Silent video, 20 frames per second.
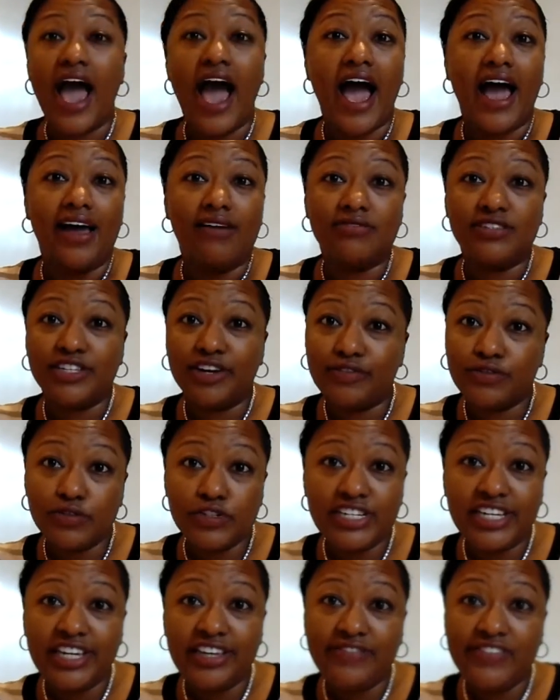I have
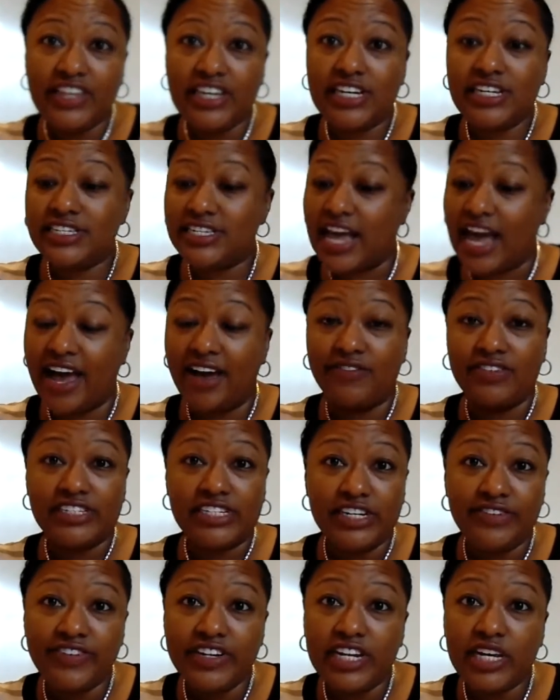several TVs. I have a
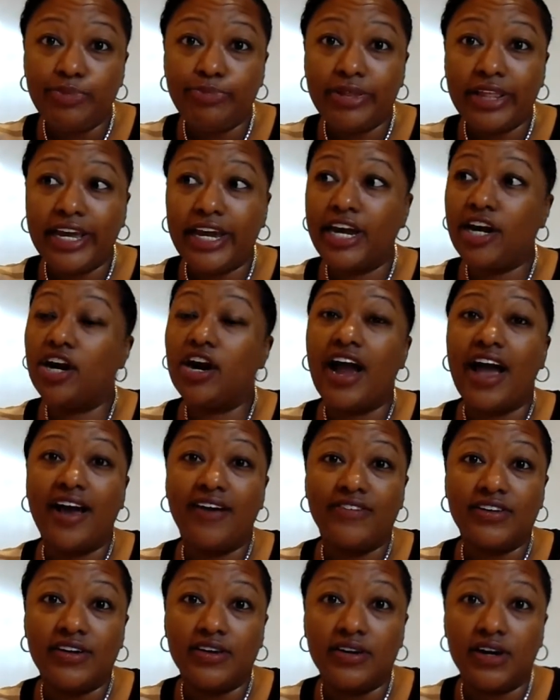DVD player. I
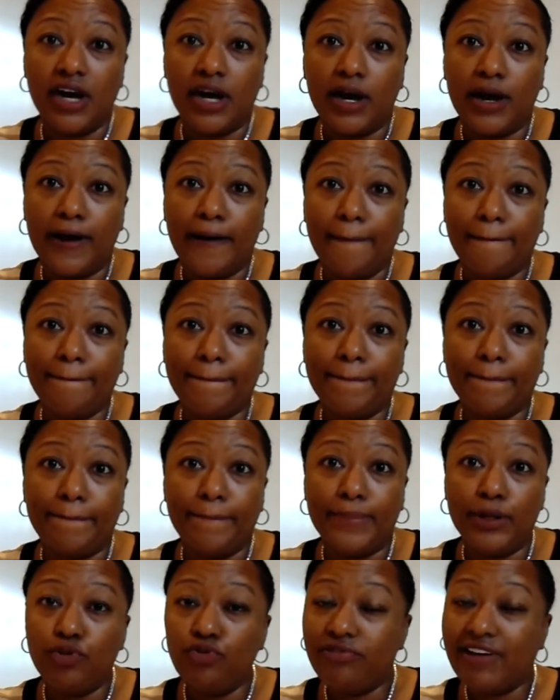have a
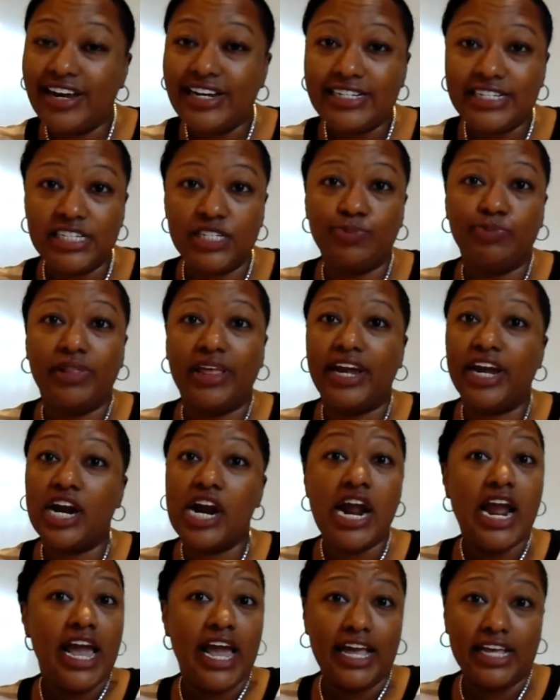Blu-ray disc
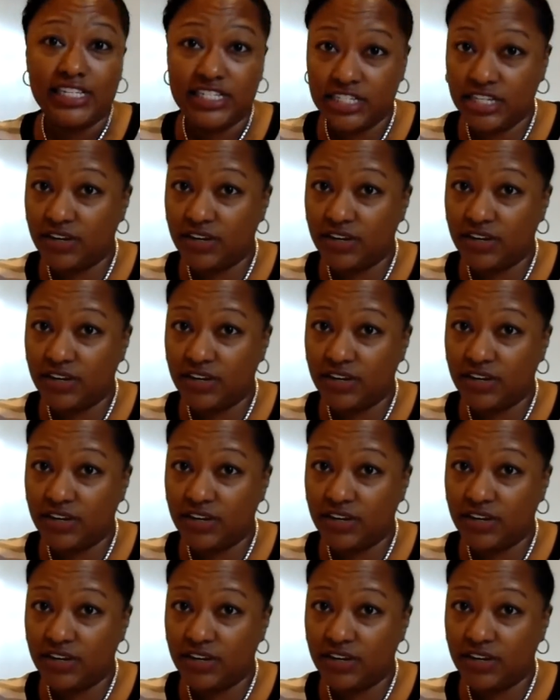player, and